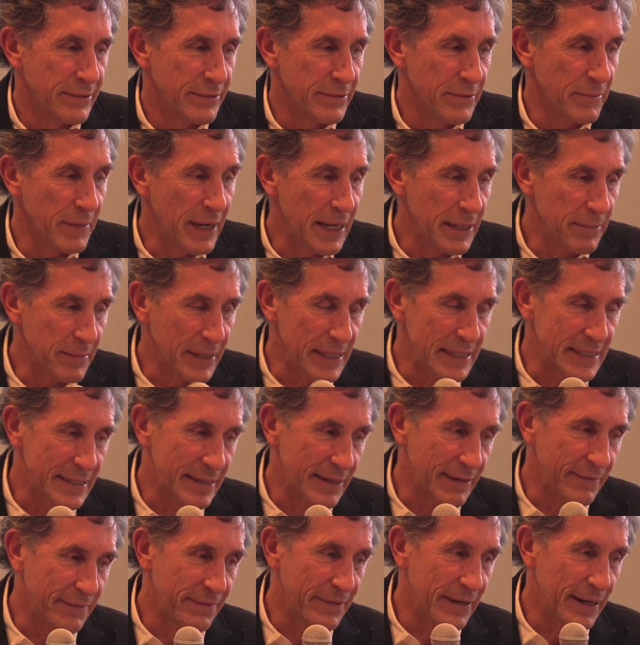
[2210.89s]
remind
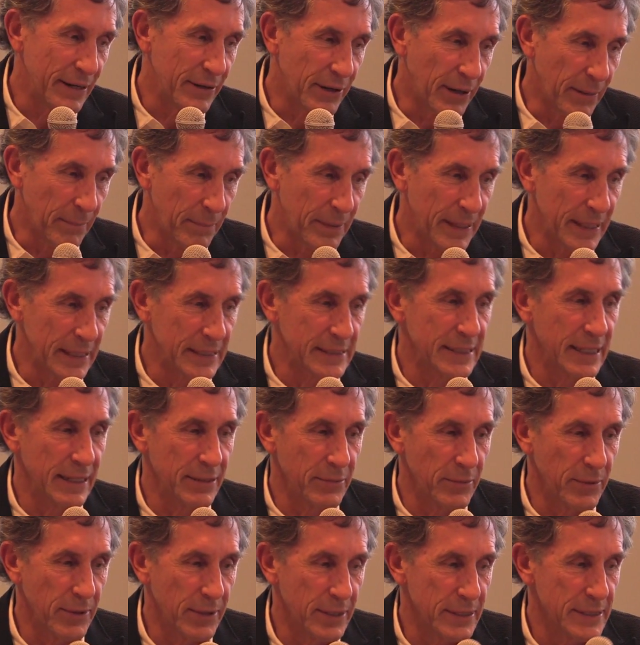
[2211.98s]
myself how complex that
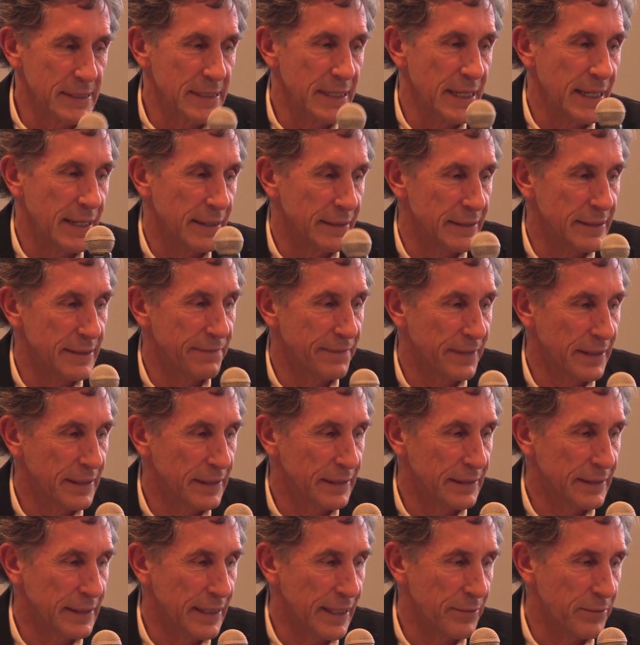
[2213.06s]
was and how
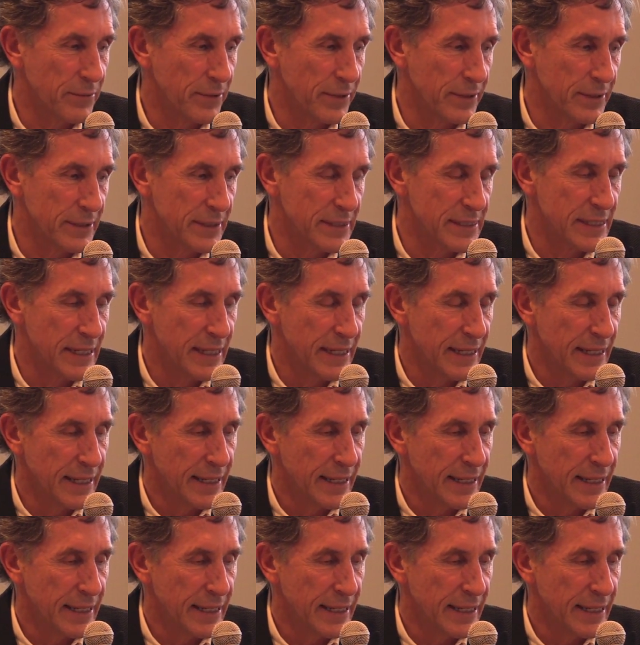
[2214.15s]
difficult that was.